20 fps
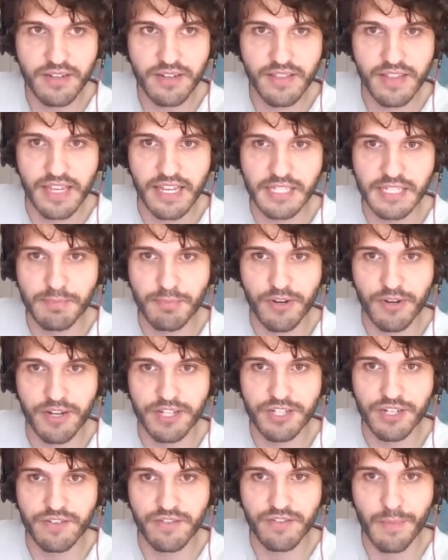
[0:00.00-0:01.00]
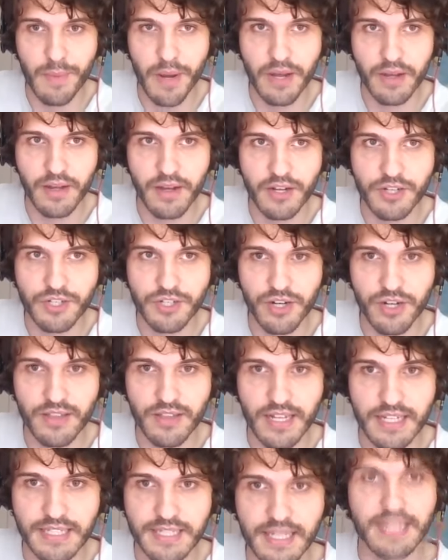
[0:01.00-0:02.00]
The inspiration from Uncharted
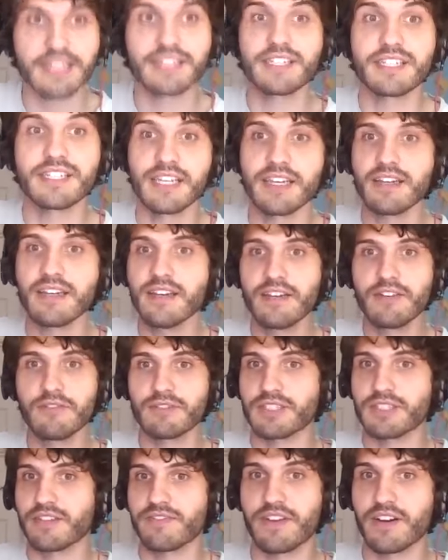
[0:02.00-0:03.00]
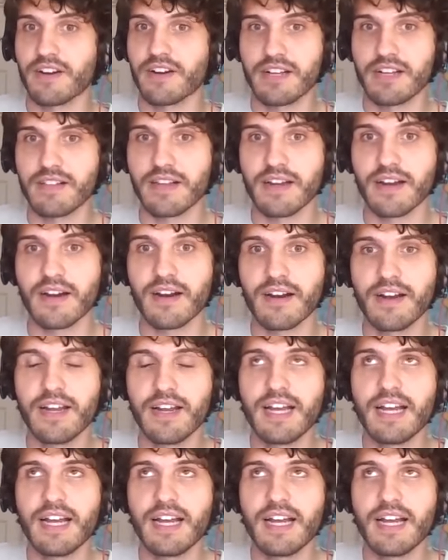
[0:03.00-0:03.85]
Lost Legacy was very clear.